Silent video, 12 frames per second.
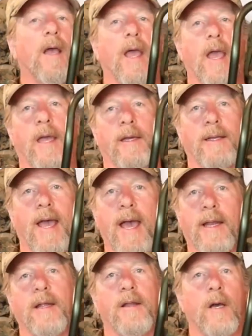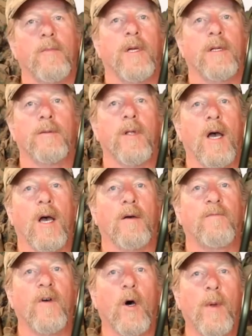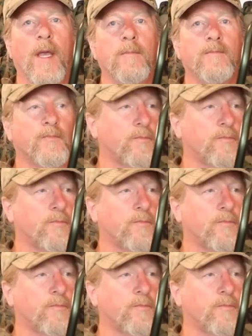And had I not been uh, filming,